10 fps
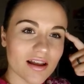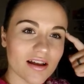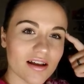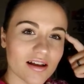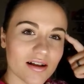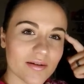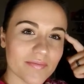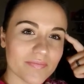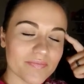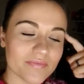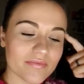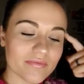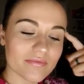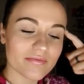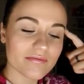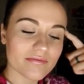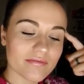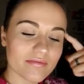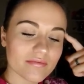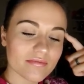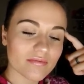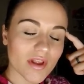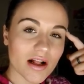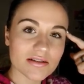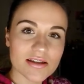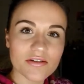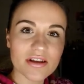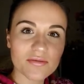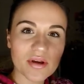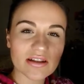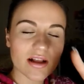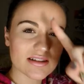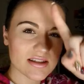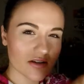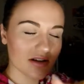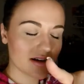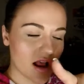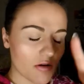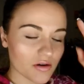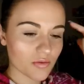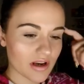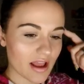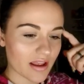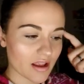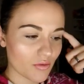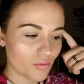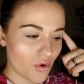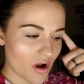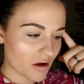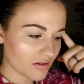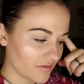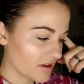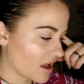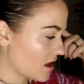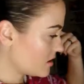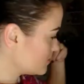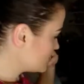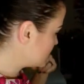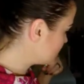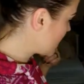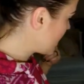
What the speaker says: I'll see you in a bit. I'll see you in an hour when I walk out of the house.